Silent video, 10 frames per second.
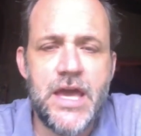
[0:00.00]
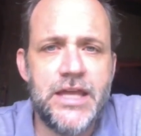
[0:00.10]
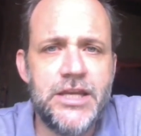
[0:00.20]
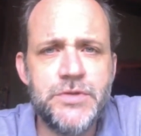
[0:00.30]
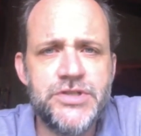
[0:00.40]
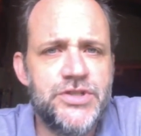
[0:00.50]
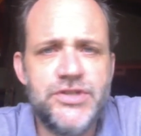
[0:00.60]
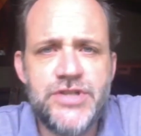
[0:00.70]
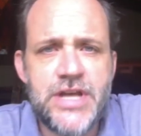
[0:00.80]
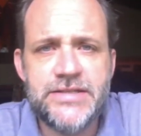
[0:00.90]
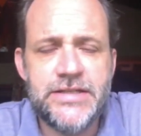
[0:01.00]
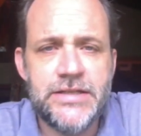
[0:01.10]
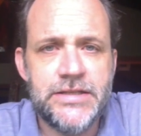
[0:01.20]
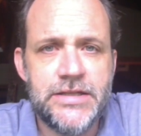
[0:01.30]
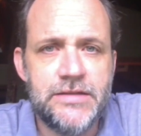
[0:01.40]
Anyone
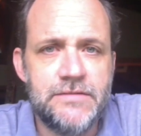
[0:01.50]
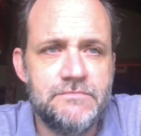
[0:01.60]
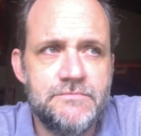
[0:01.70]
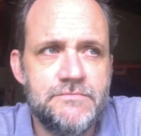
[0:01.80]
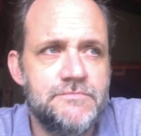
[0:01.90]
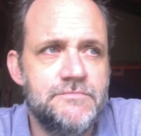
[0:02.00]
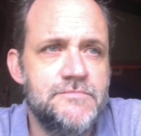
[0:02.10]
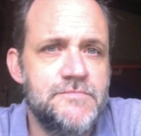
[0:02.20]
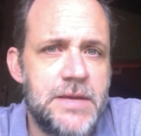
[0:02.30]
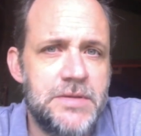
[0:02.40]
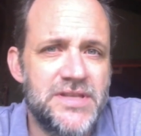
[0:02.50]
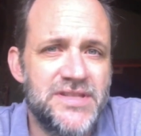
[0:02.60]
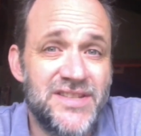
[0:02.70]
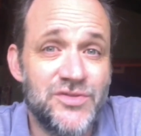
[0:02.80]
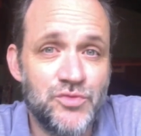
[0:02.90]
suggesting that maybe
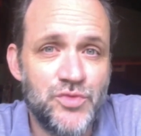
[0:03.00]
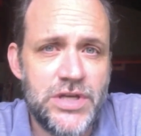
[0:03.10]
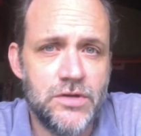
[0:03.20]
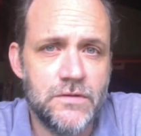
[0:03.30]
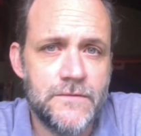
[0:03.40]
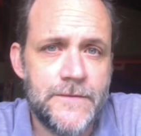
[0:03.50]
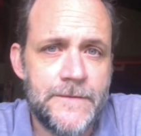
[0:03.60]
this isn't real